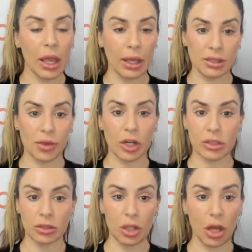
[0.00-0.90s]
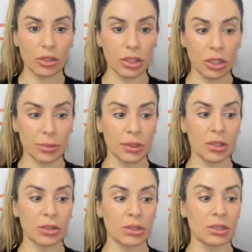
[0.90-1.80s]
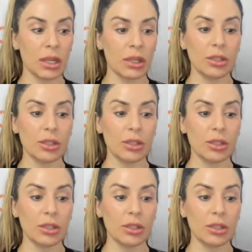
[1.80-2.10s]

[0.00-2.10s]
As far as long-term use,